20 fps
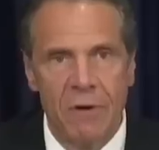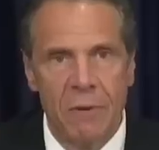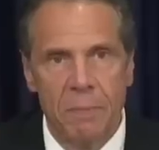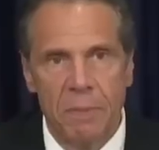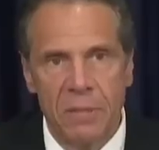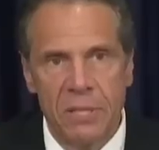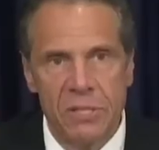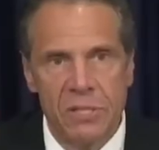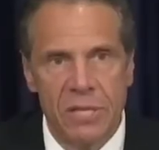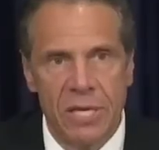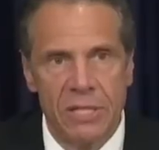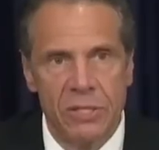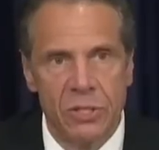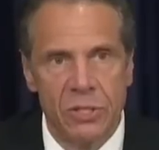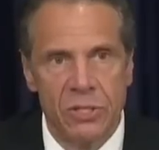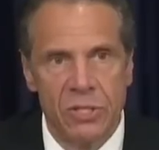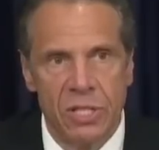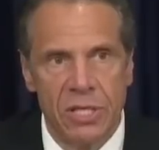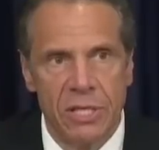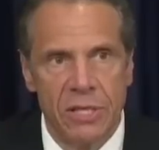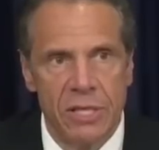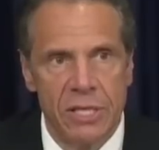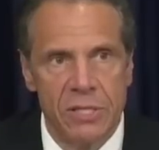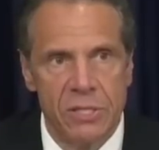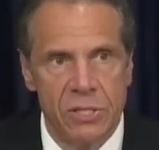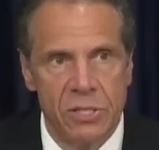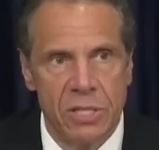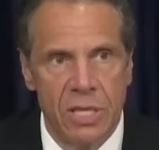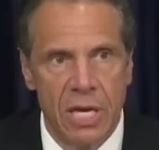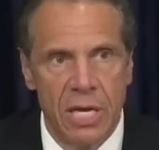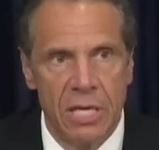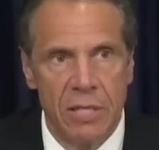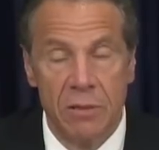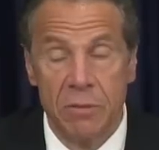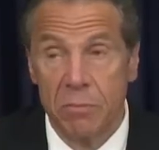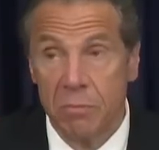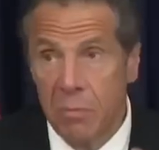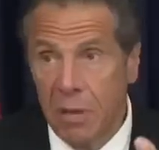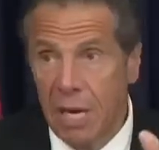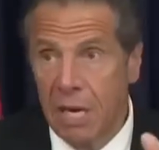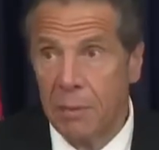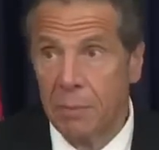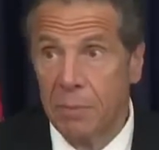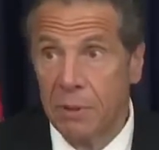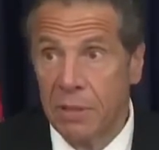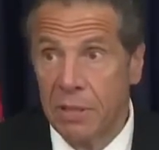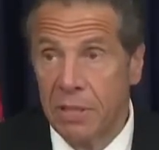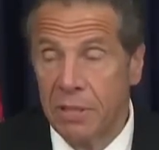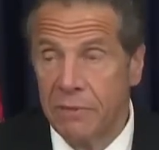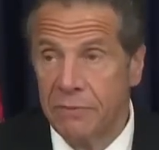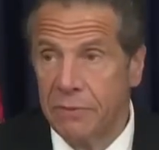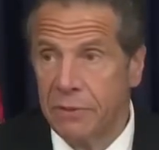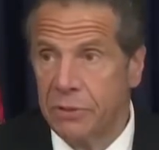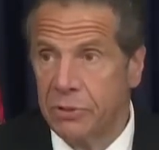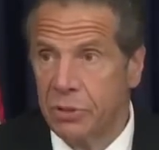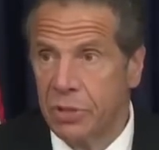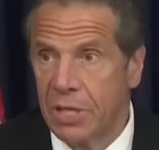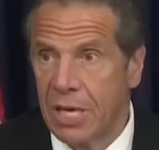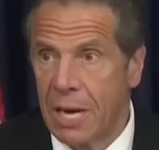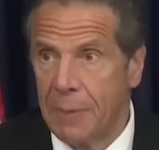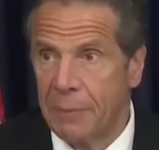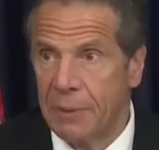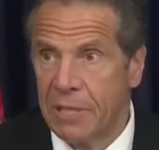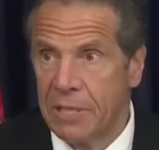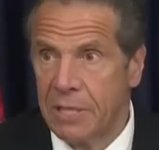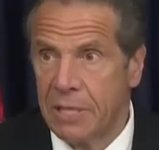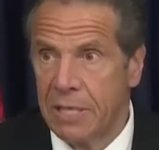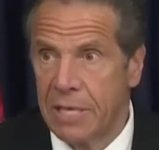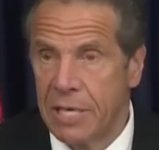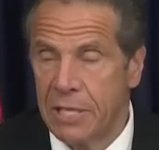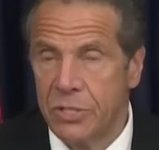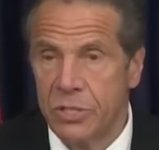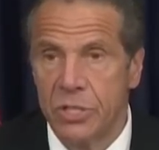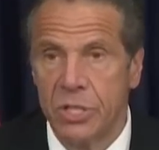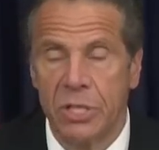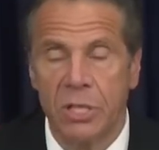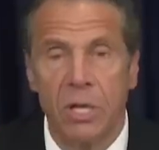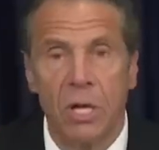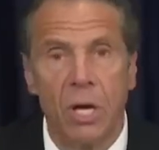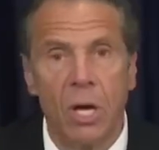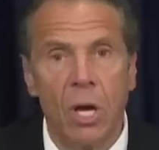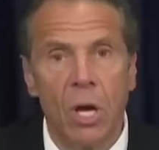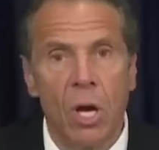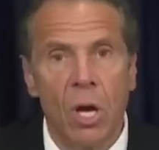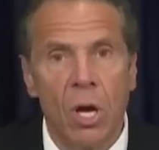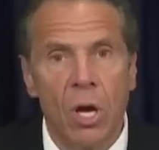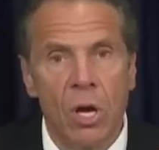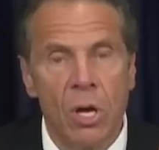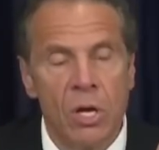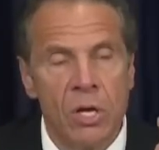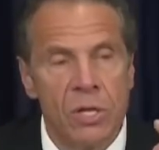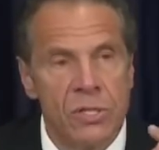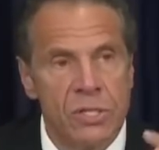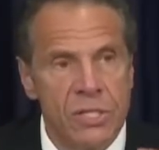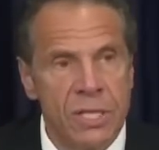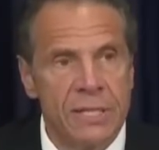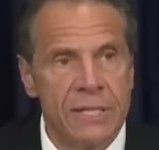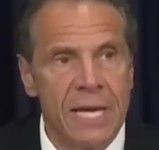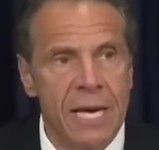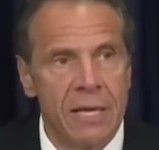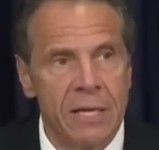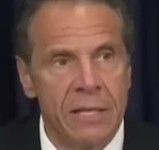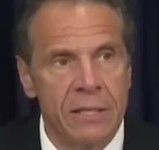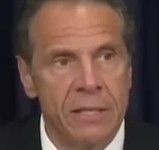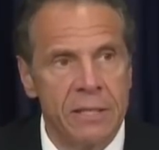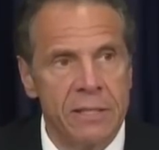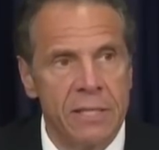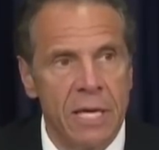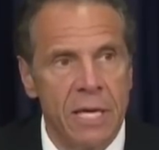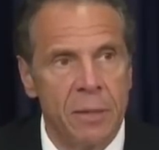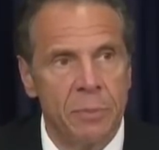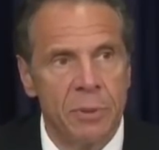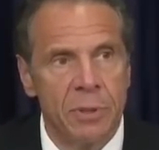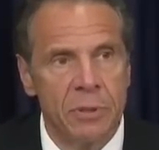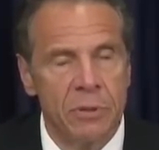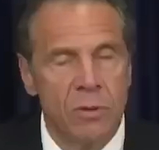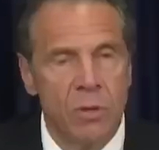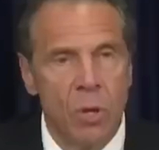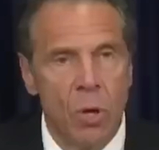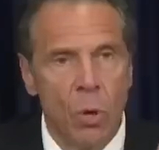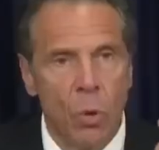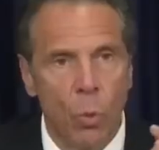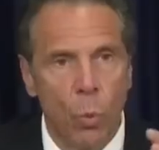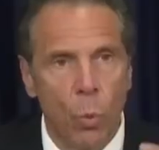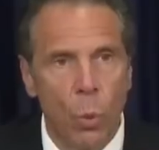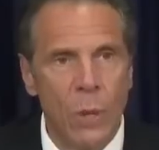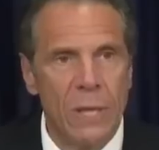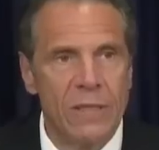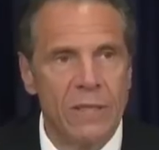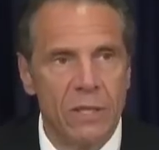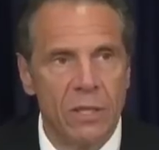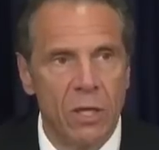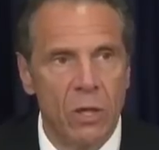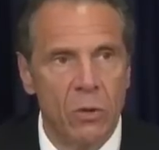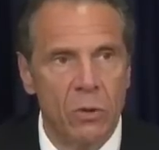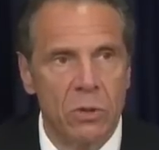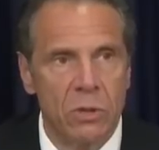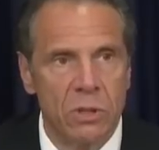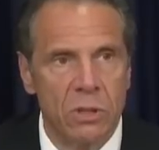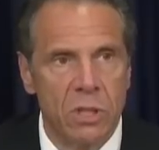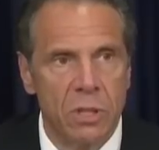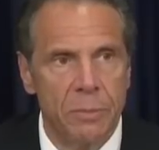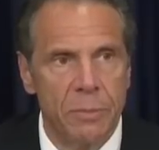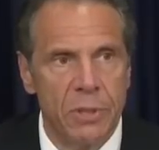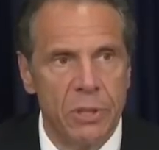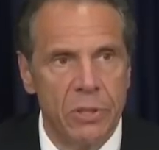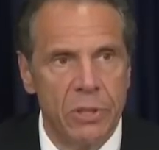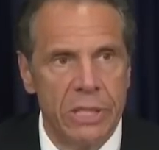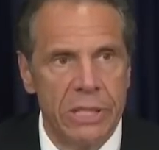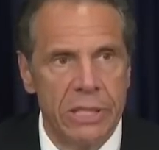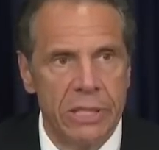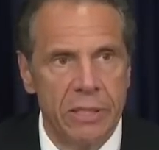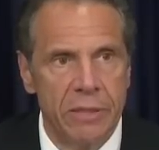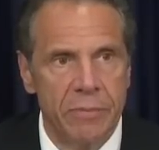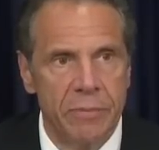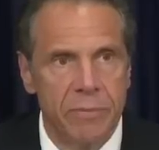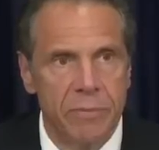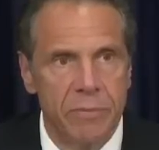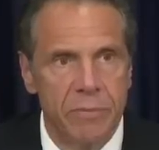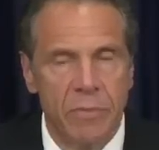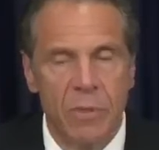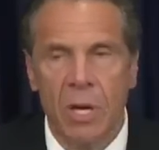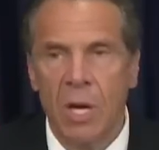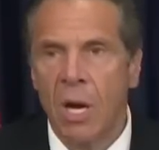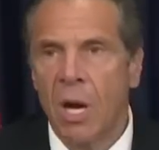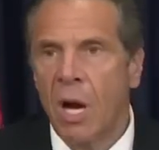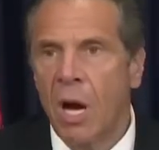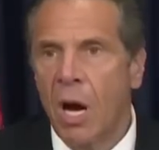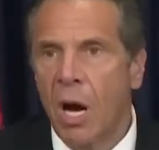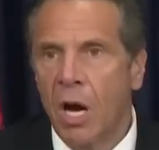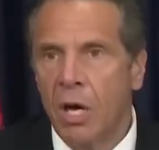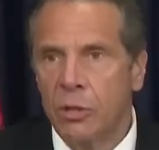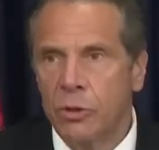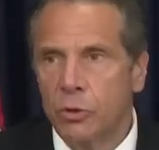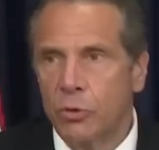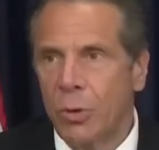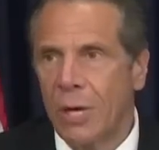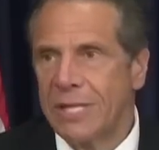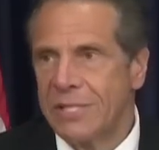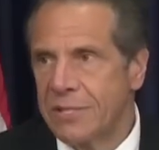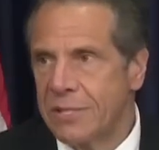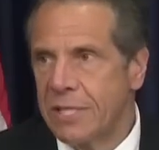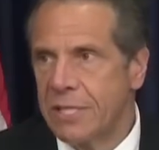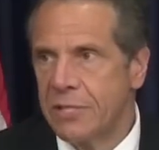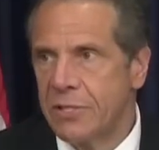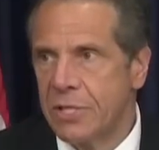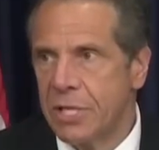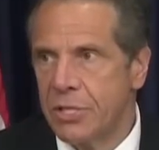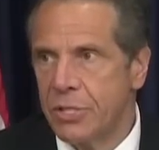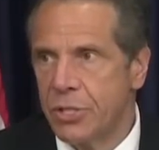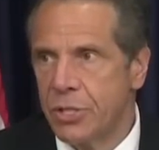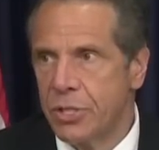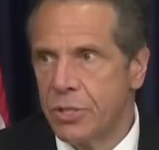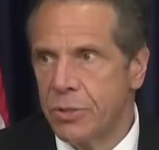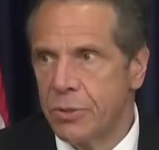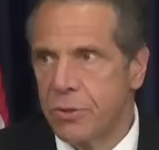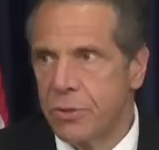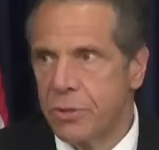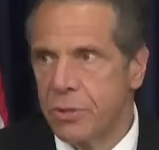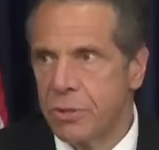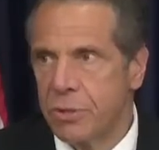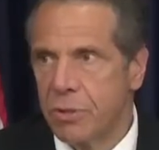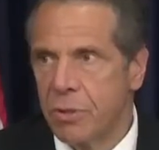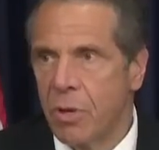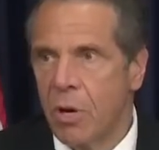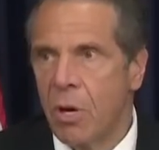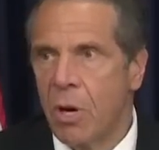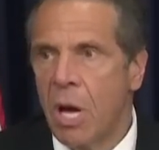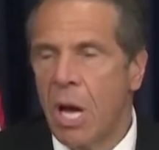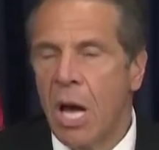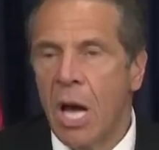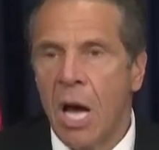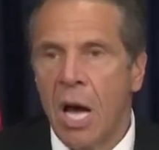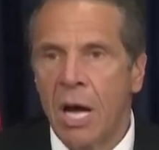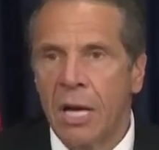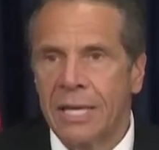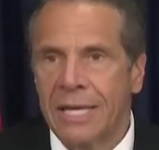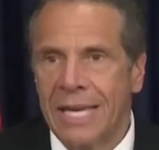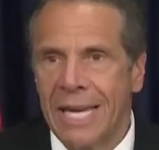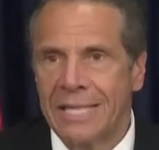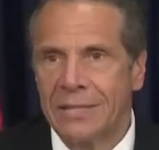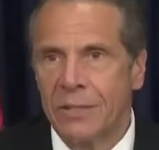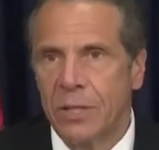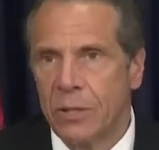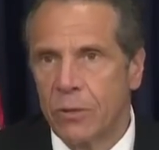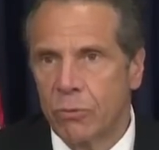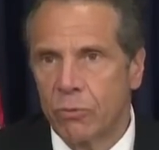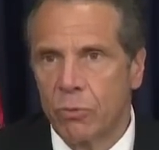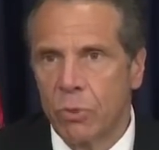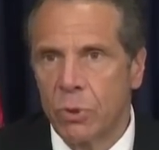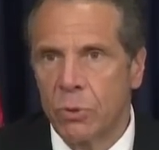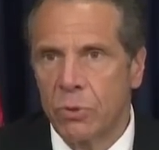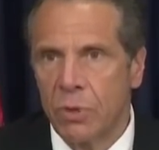police agency in this state, I believe it should happen in the nation, sit down at the table with the local community, address these issues, get to the root